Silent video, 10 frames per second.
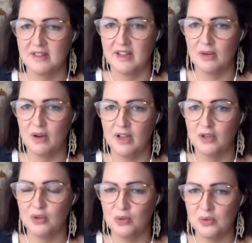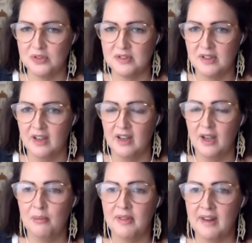so they're quite coarse.
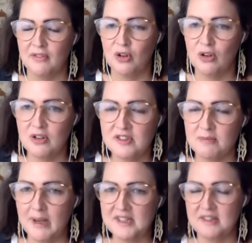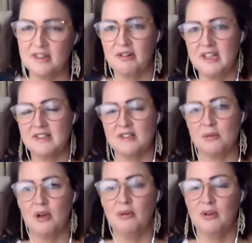But then I've got lots of button threads
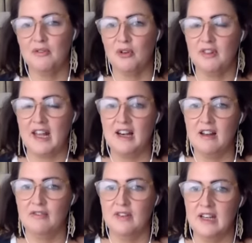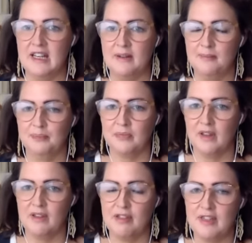as well i have got that lovely
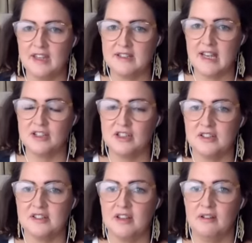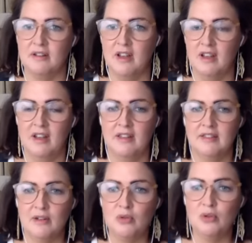thick texture. So
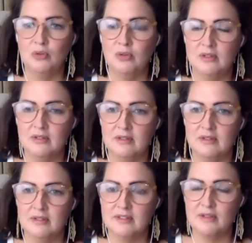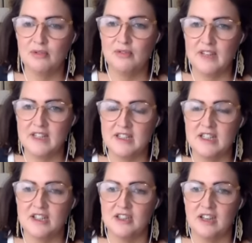they're all they're all
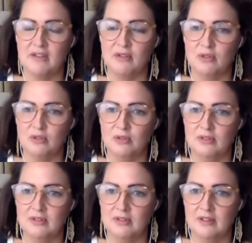vintage and they're all